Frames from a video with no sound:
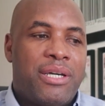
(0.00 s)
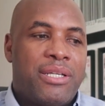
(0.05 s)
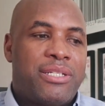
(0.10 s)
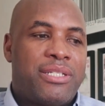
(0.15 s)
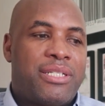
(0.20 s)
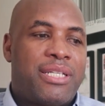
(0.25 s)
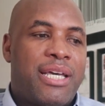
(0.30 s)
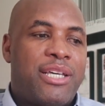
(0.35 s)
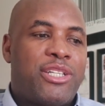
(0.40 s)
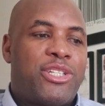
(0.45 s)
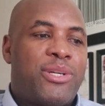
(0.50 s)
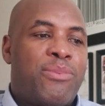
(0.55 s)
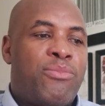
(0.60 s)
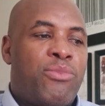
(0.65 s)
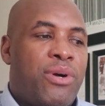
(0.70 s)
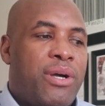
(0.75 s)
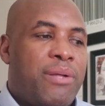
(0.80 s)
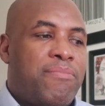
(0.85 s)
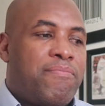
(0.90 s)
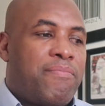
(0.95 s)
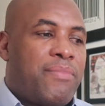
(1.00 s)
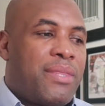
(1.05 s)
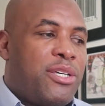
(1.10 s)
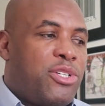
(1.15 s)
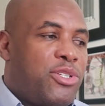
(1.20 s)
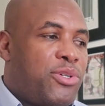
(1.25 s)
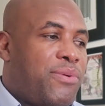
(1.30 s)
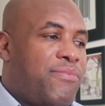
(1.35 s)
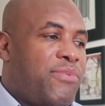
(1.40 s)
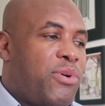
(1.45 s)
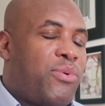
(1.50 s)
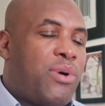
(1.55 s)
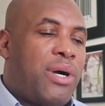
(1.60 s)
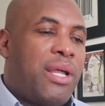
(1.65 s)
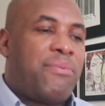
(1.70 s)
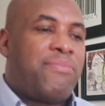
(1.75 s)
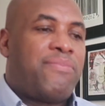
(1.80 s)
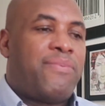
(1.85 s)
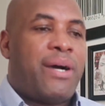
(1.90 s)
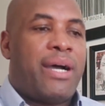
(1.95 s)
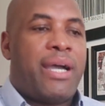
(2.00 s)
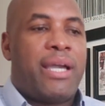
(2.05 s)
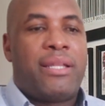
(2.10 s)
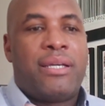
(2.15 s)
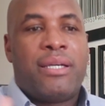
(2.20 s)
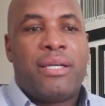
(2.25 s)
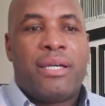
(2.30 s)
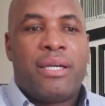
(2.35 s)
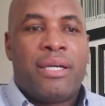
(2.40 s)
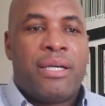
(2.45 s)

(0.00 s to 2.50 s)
to say someone is overqualified?